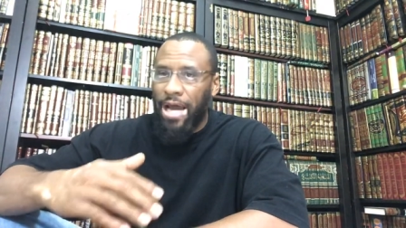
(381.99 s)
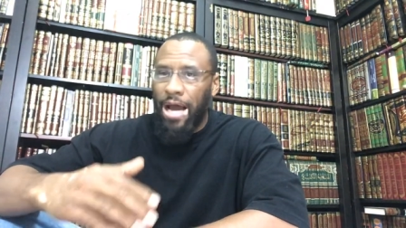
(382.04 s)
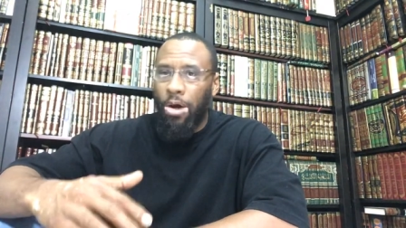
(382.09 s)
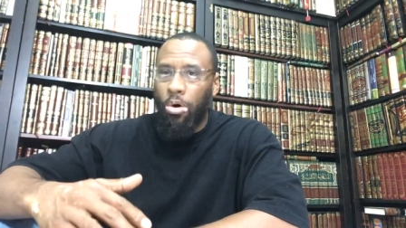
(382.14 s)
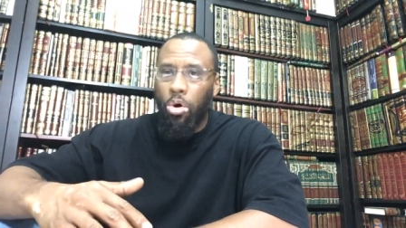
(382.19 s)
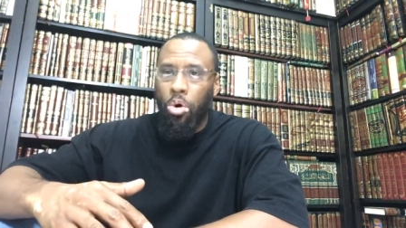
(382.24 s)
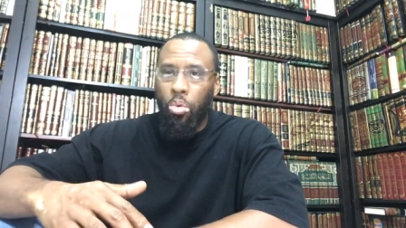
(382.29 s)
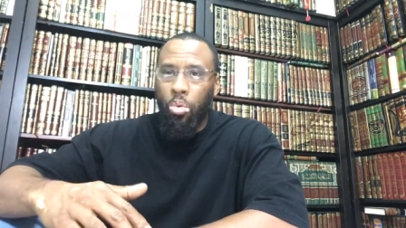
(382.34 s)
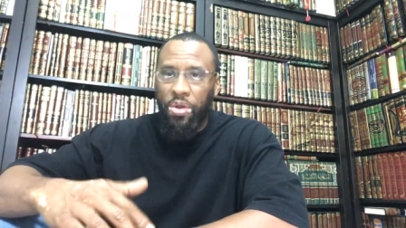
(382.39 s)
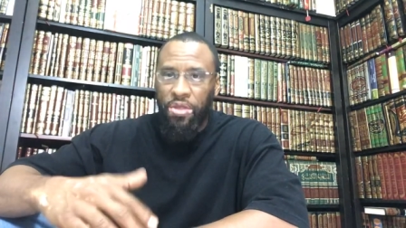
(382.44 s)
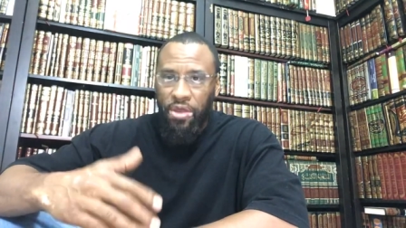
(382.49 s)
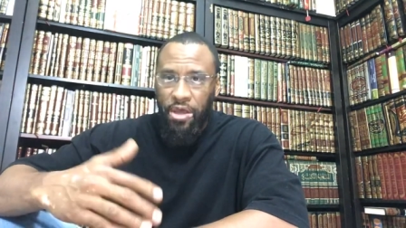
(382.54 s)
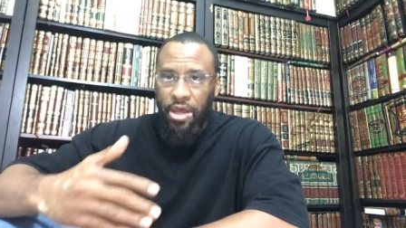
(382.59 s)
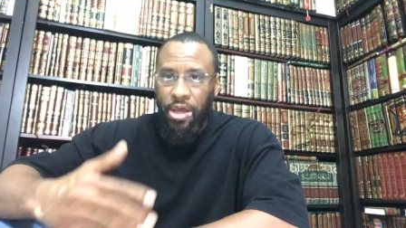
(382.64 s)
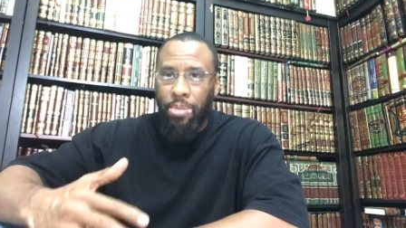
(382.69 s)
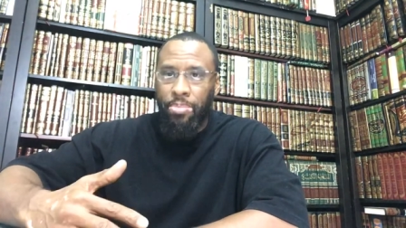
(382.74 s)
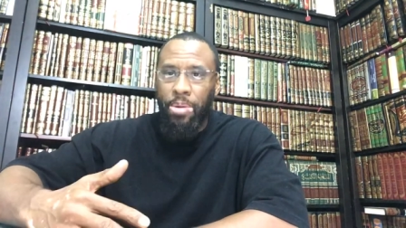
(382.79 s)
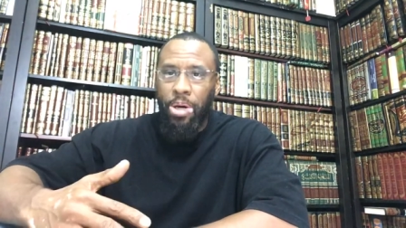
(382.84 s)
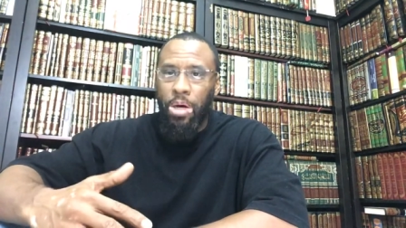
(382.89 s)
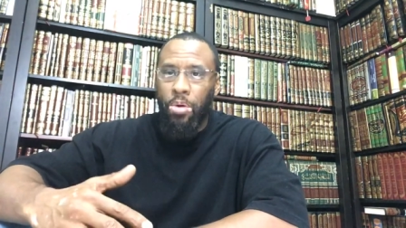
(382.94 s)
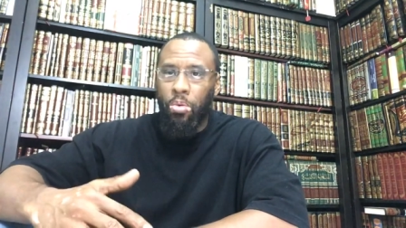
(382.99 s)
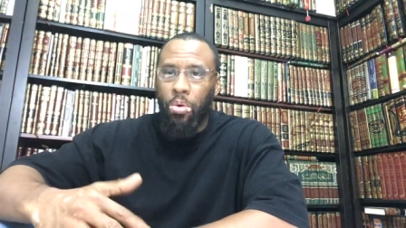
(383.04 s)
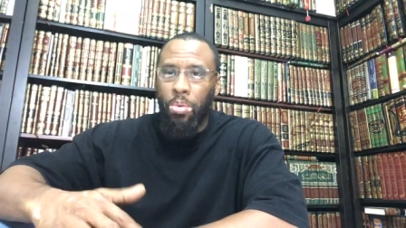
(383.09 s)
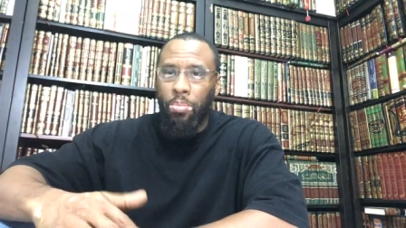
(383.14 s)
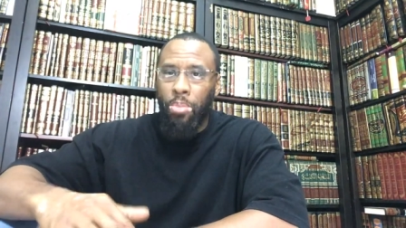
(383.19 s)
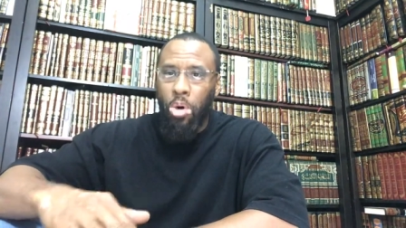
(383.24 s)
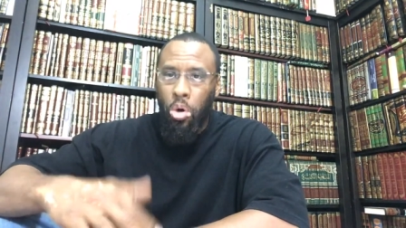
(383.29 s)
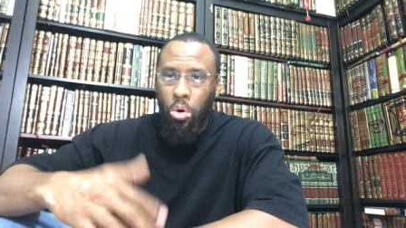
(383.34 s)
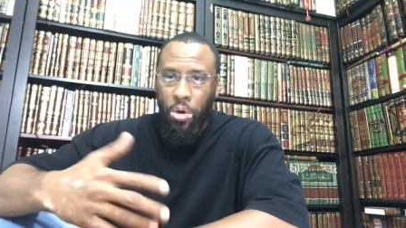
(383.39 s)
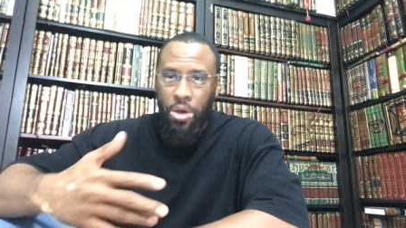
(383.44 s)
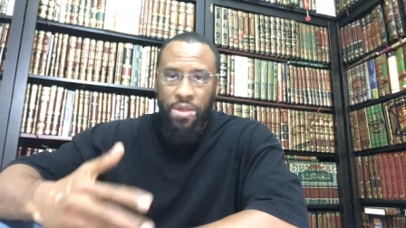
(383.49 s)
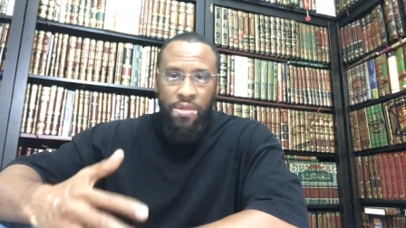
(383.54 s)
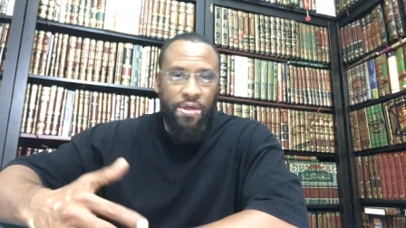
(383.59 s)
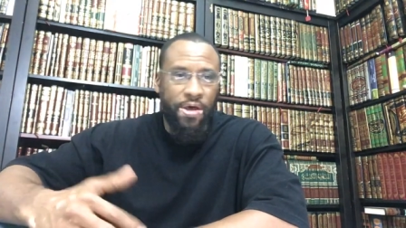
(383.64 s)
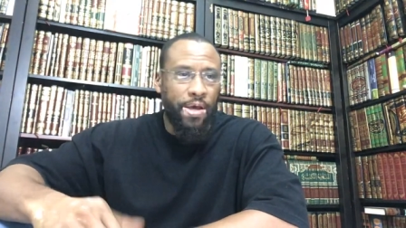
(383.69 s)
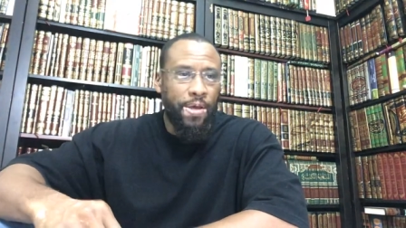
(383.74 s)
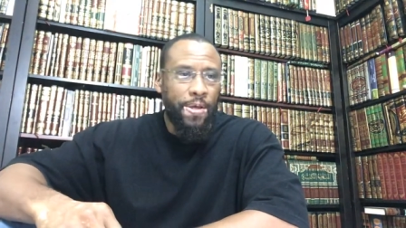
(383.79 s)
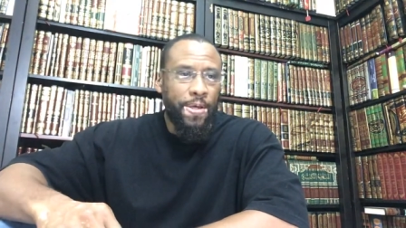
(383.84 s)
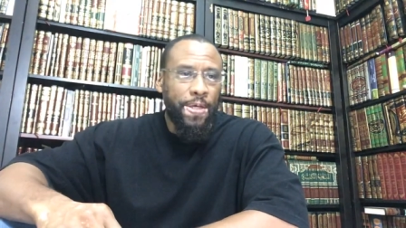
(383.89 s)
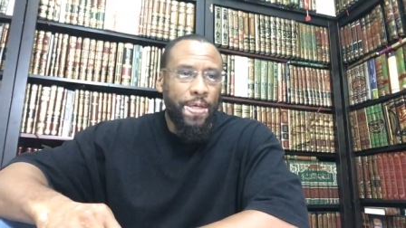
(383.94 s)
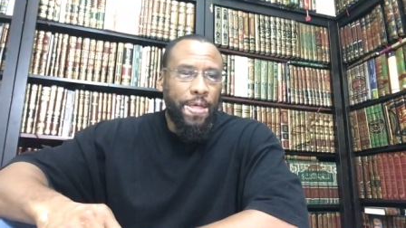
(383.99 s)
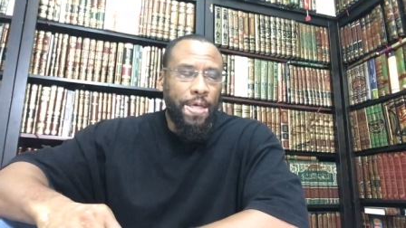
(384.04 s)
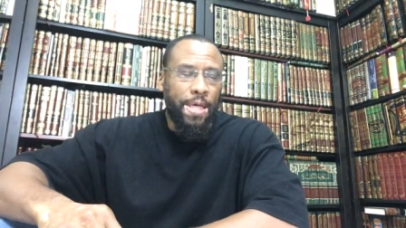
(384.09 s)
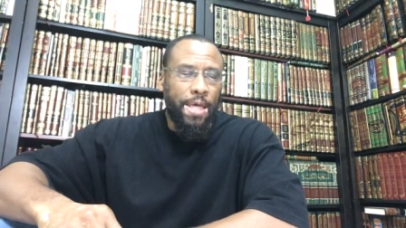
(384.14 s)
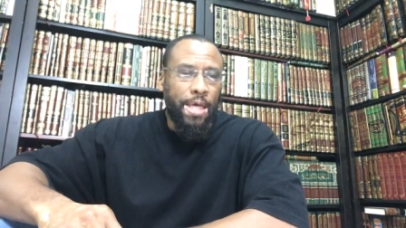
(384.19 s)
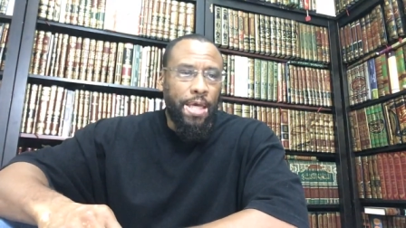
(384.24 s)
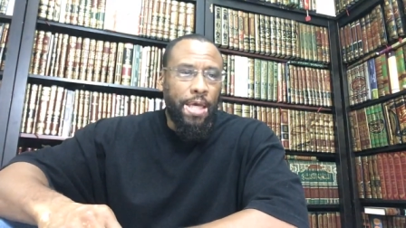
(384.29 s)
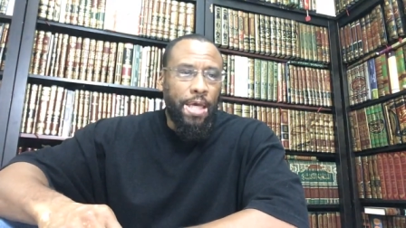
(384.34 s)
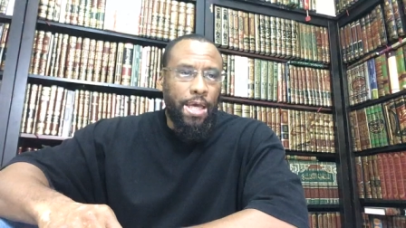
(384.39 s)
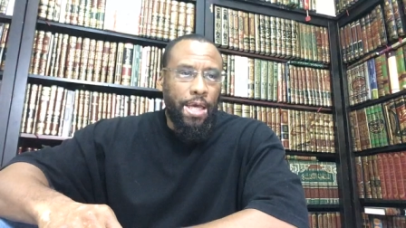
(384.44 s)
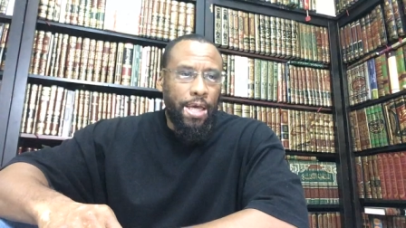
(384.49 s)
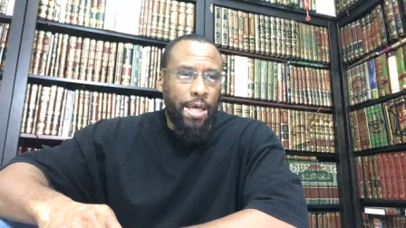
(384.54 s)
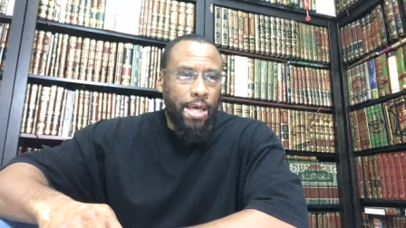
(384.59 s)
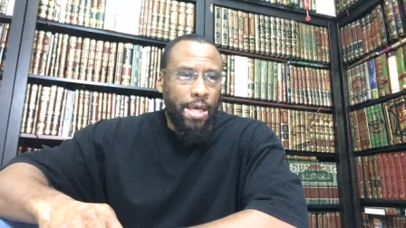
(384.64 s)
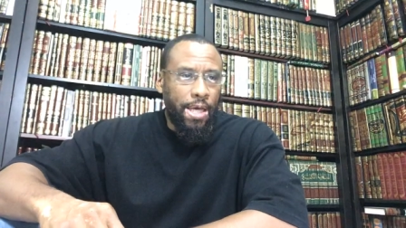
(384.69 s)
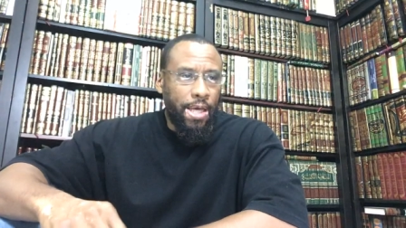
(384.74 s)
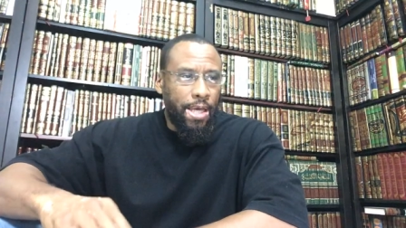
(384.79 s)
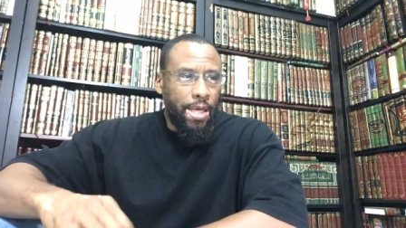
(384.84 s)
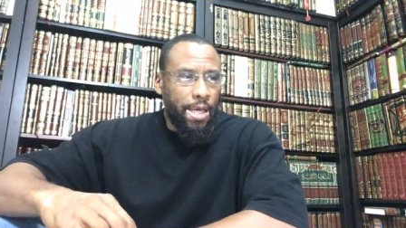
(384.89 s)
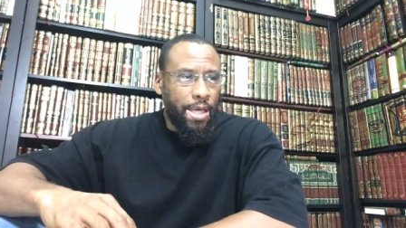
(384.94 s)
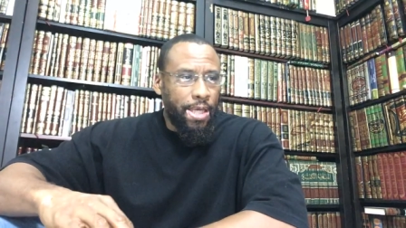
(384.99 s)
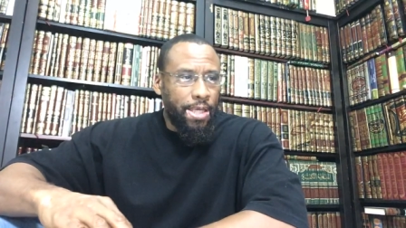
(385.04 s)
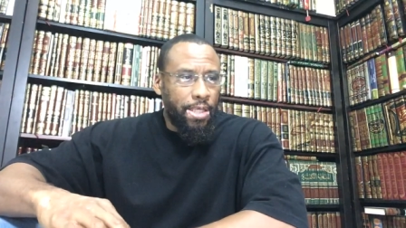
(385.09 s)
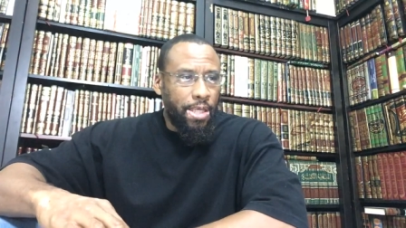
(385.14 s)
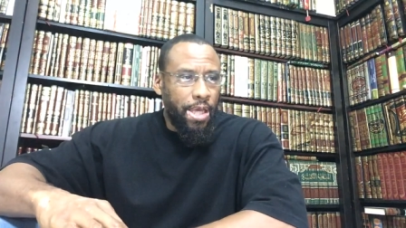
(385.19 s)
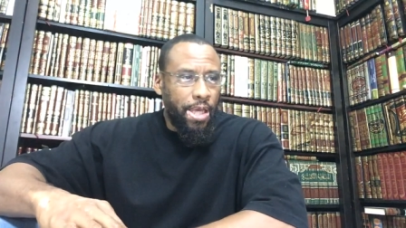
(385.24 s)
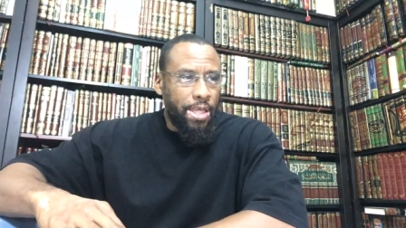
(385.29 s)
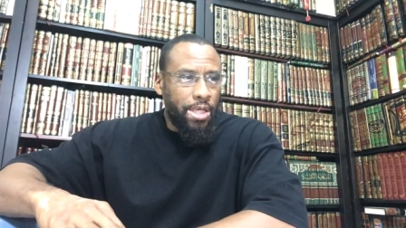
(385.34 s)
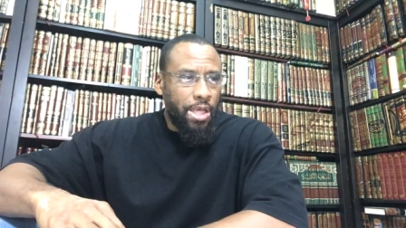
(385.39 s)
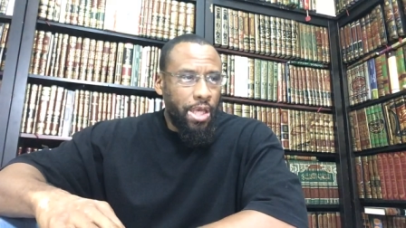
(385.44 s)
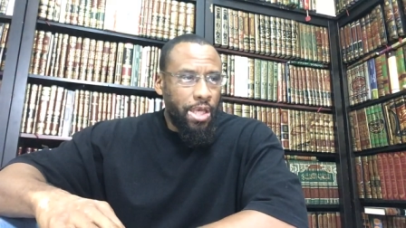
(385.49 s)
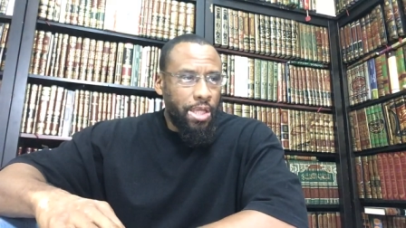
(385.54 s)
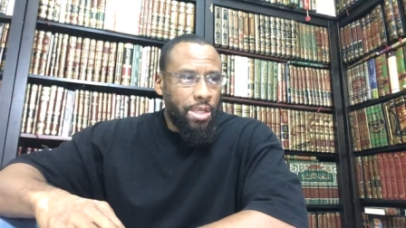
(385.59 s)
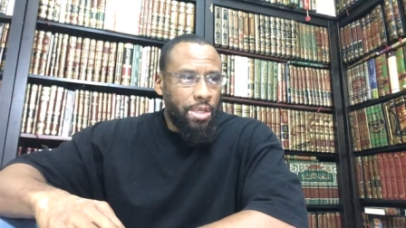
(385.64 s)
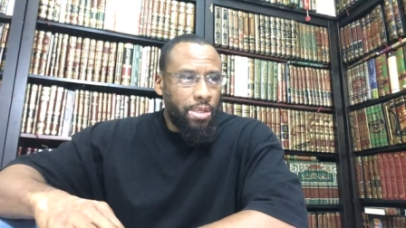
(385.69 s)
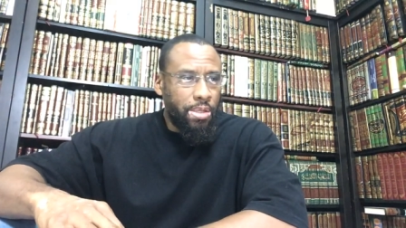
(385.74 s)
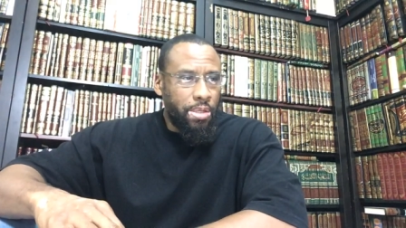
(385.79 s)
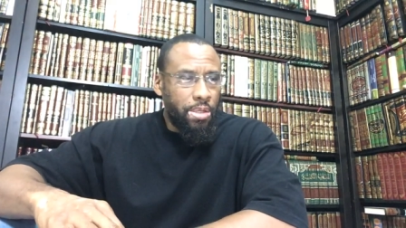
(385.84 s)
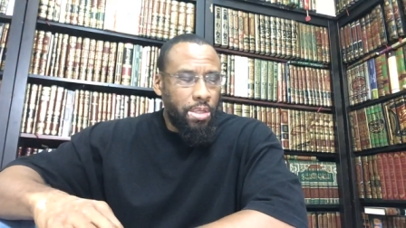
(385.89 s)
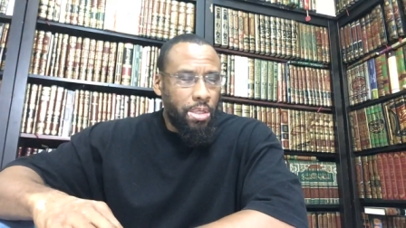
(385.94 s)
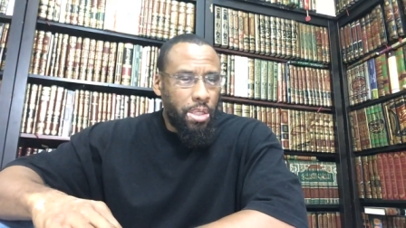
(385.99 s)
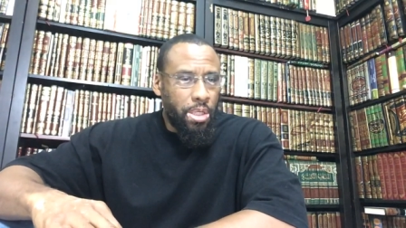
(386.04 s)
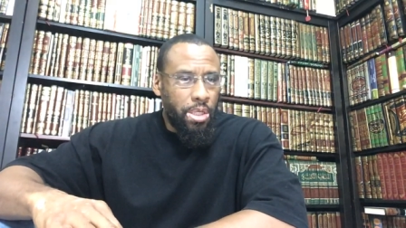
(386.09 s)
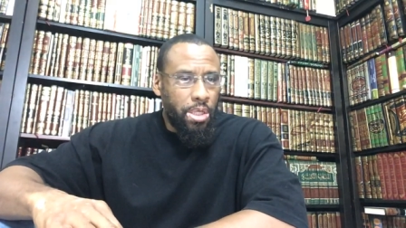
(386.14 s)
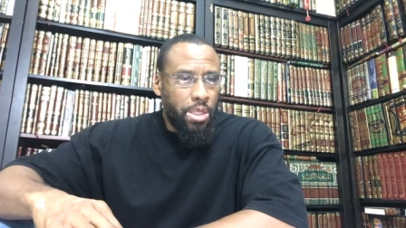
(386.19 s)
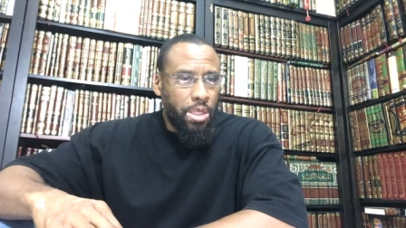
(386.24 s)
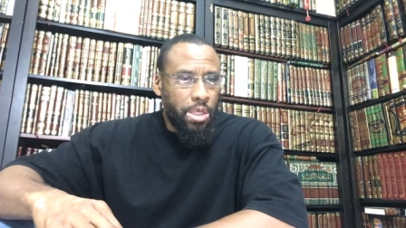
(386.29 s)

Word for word: da'wah with hikmah, wa maw'idha, uh, and, and, and